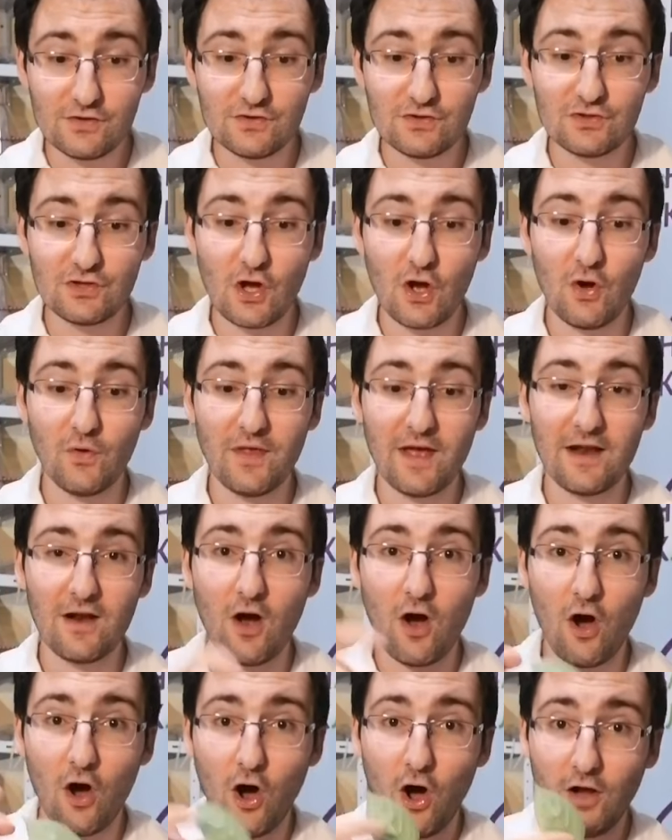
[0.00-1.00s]
so
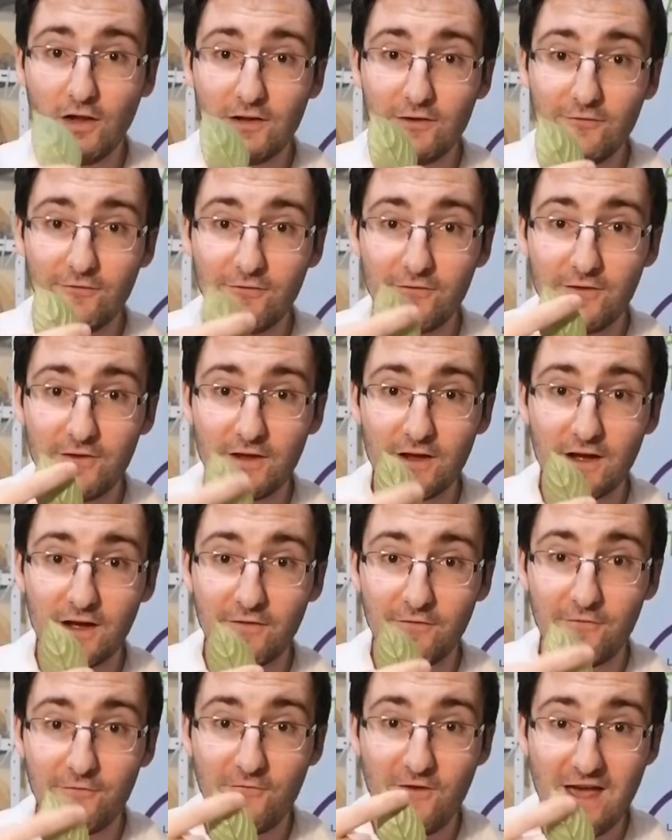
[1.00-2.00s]
that all of
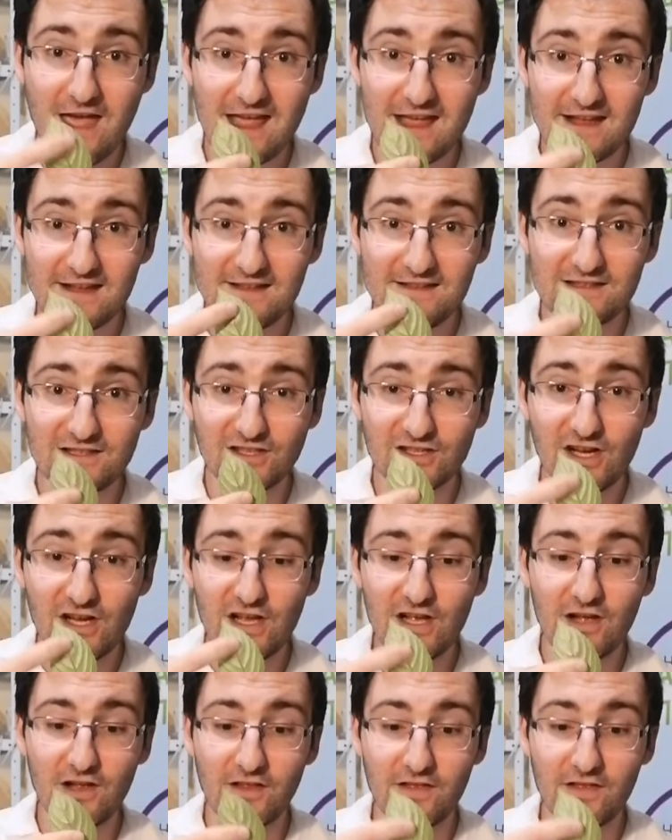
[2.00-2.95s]
the veins